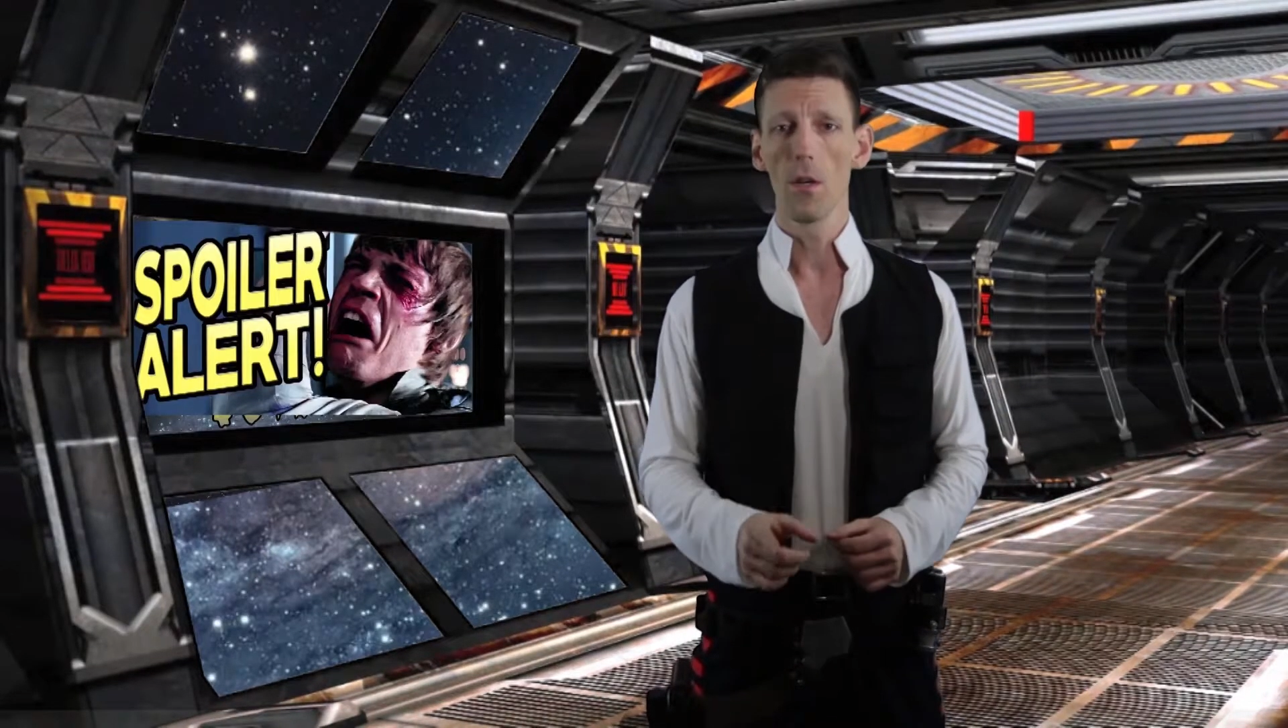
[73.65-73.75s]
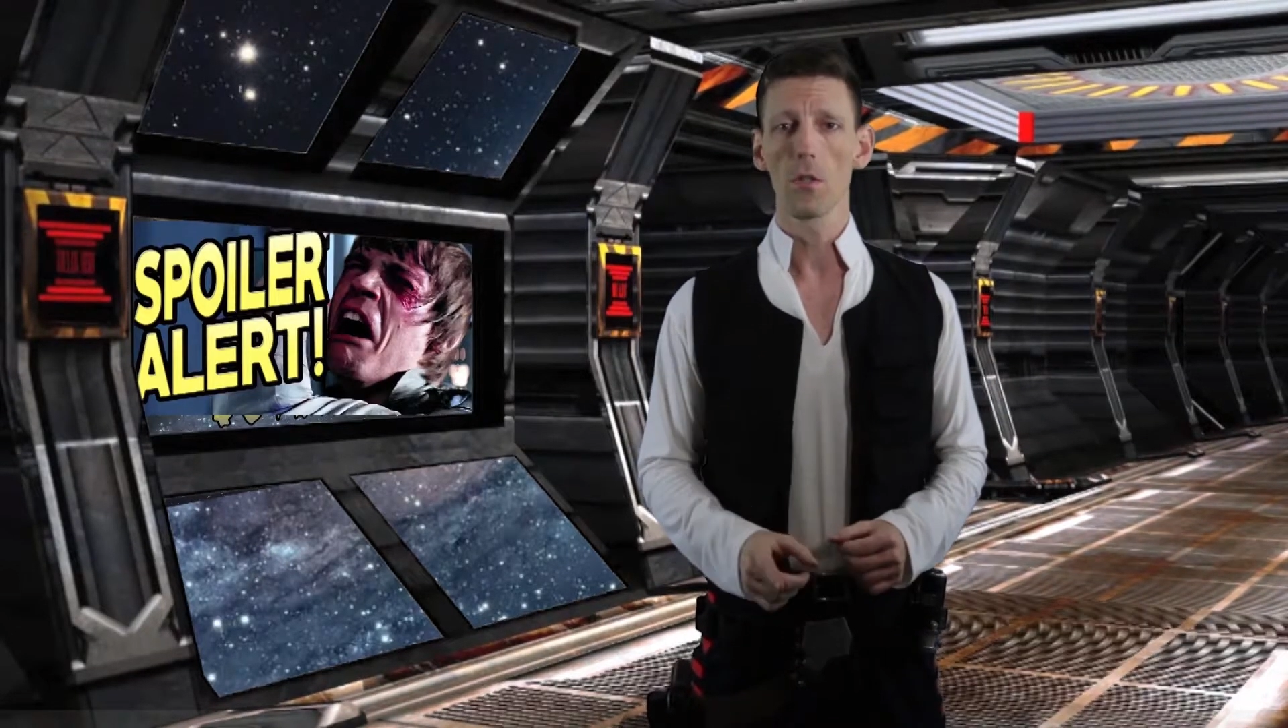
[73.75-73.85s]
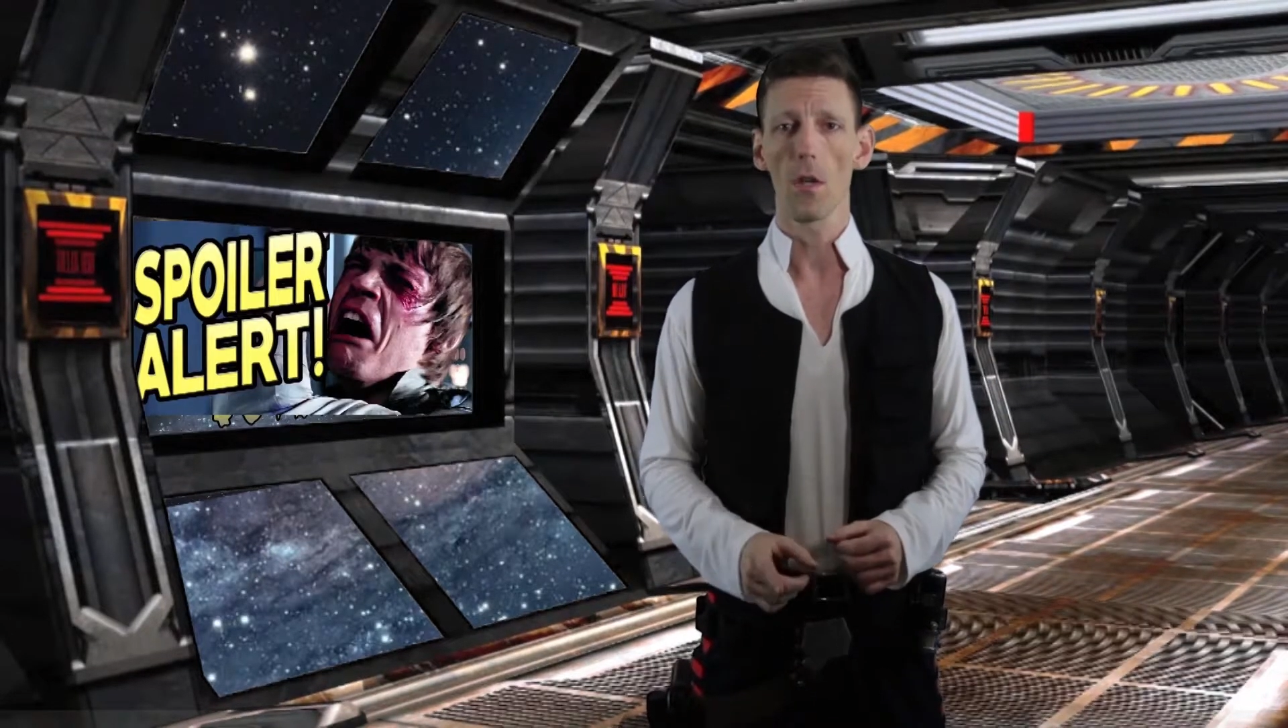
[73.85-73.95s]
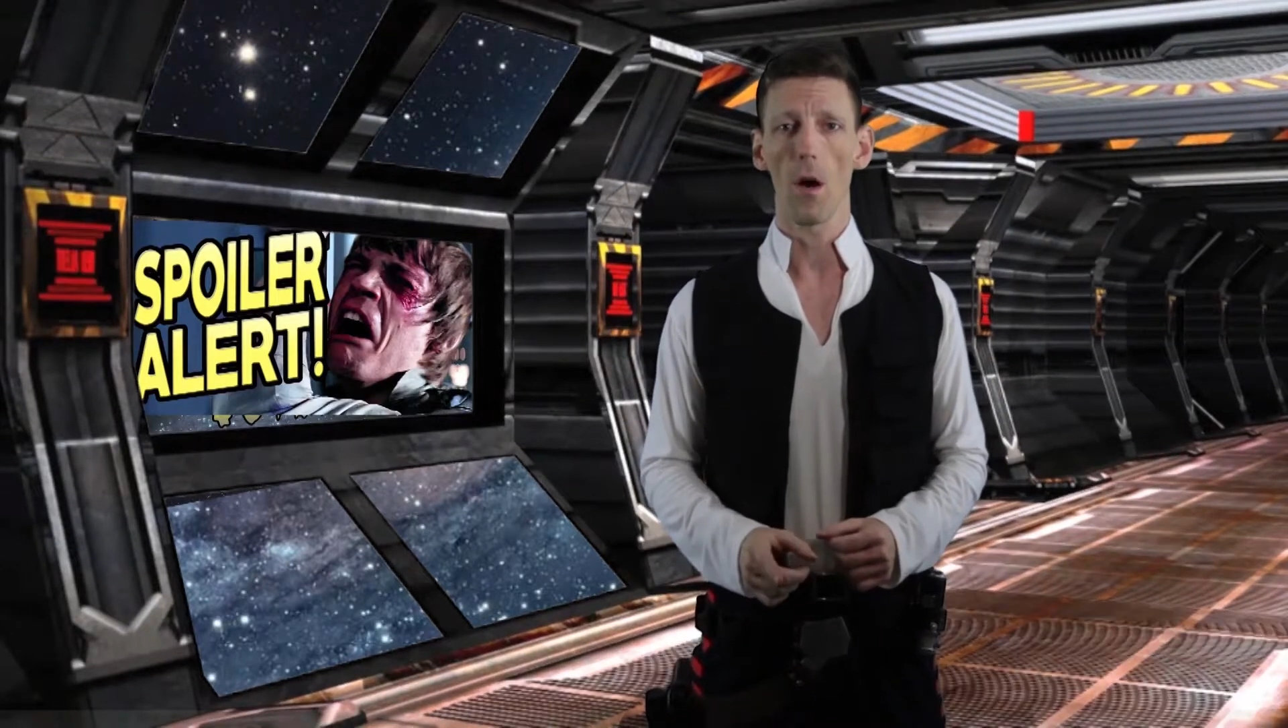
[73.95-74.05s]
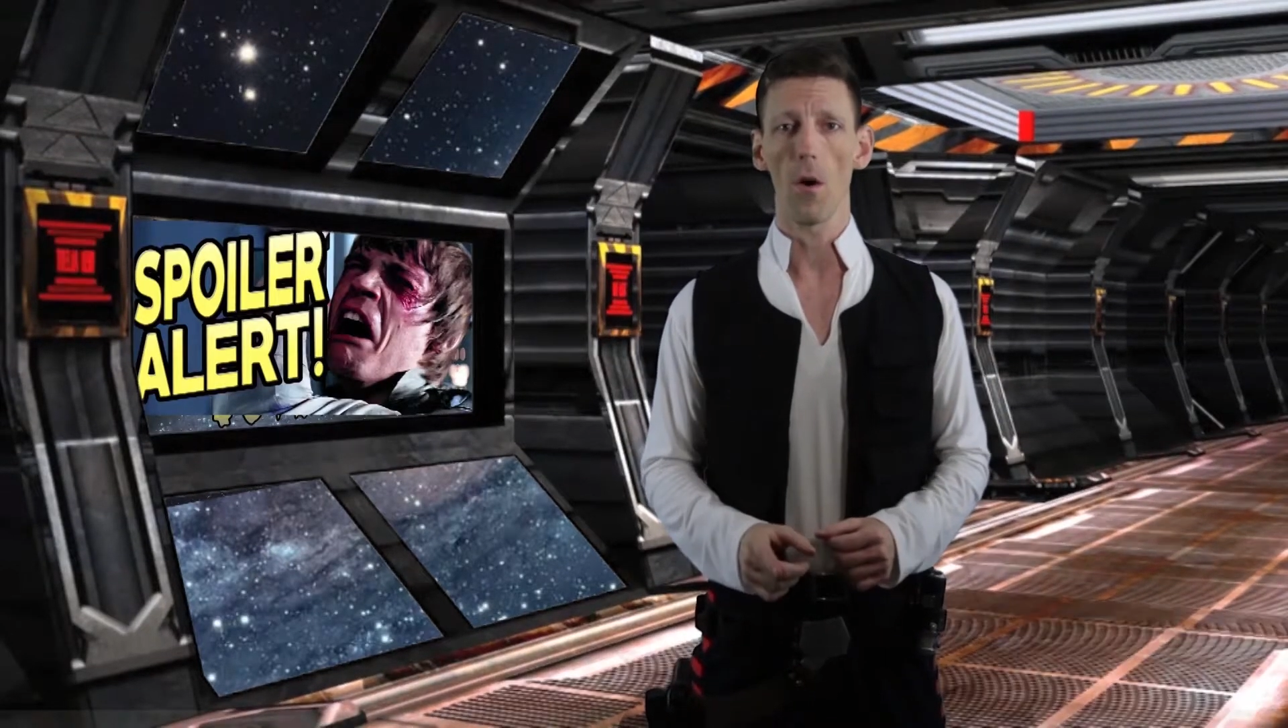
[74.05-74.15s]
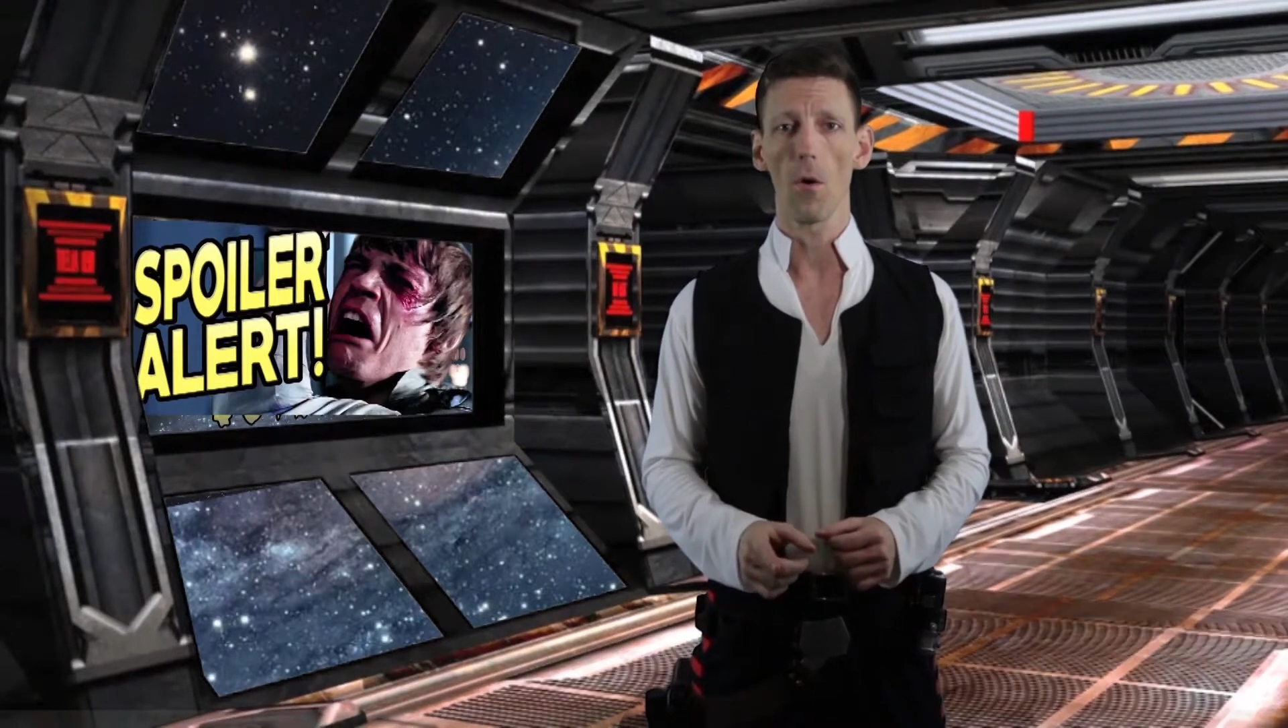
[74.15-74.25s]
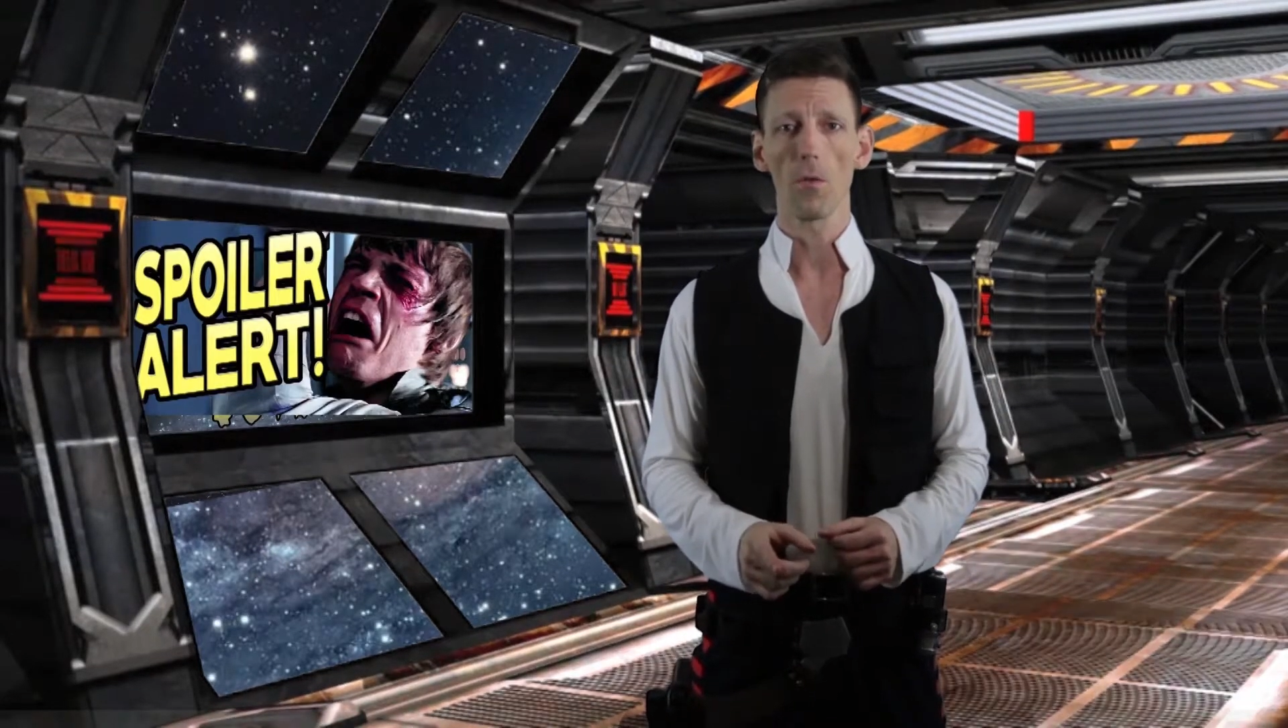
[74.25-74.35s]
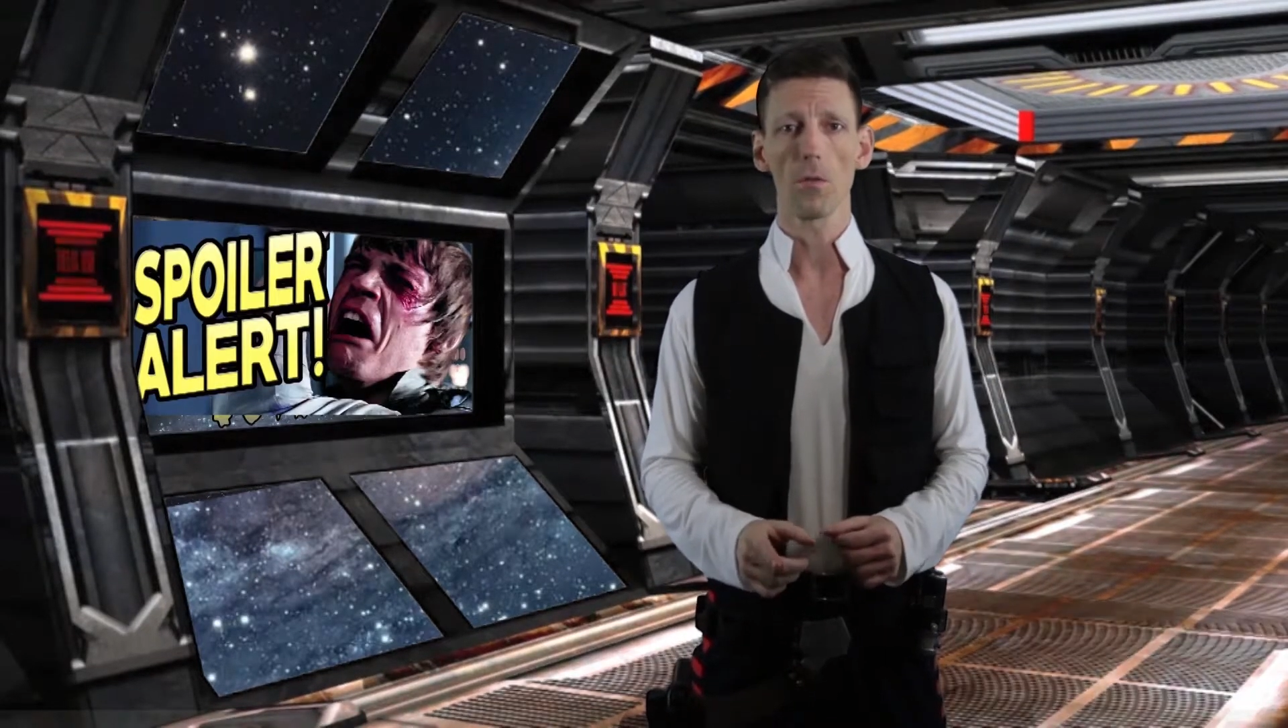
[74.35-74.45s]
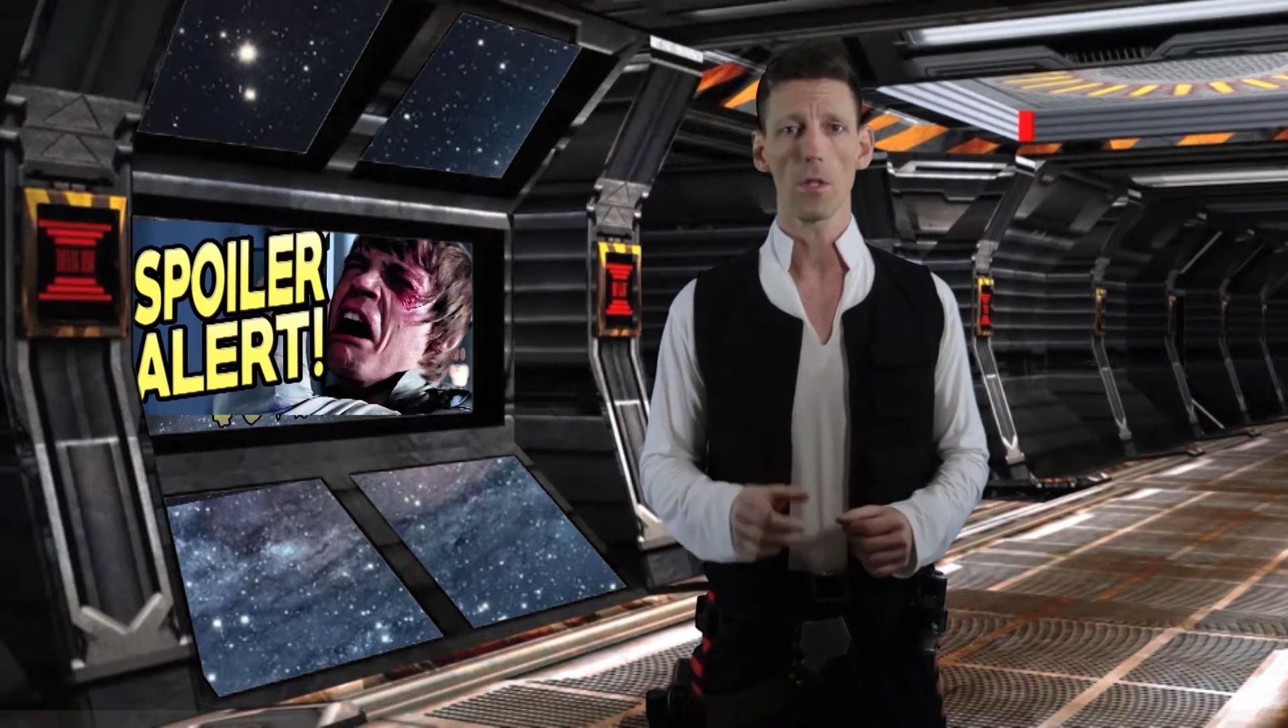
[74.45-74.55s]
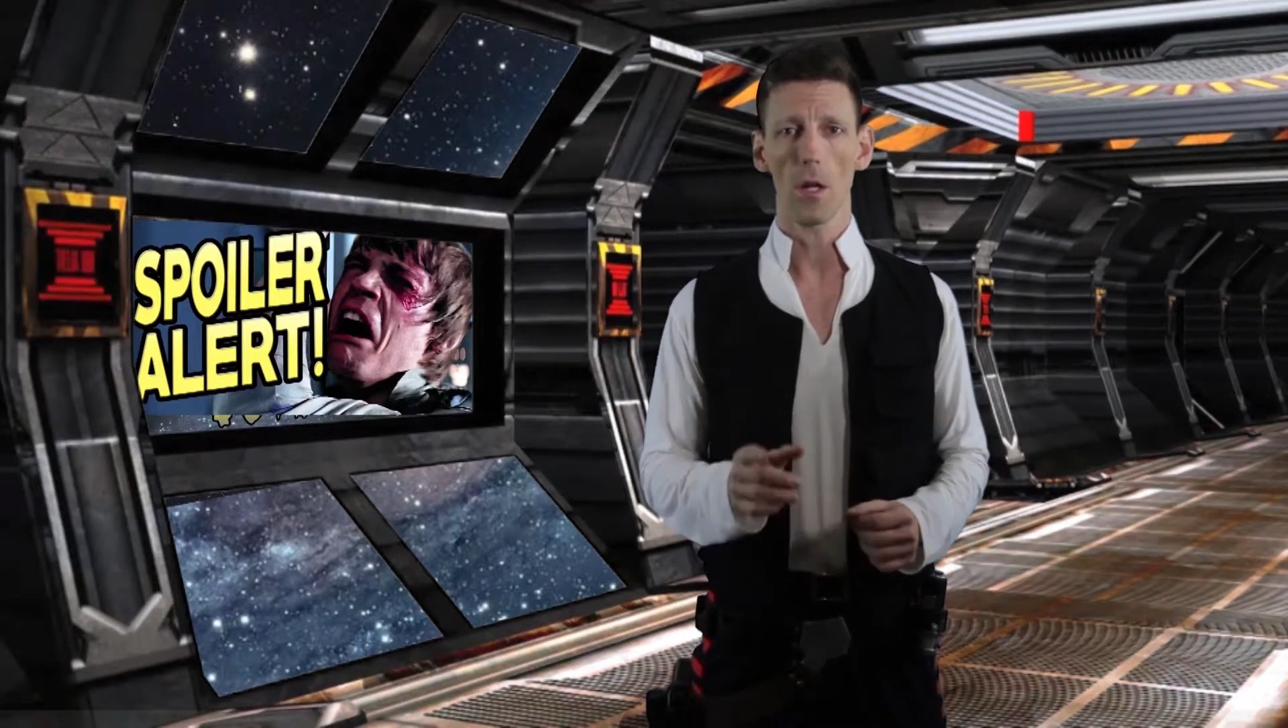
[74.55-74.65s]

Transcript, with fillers: so,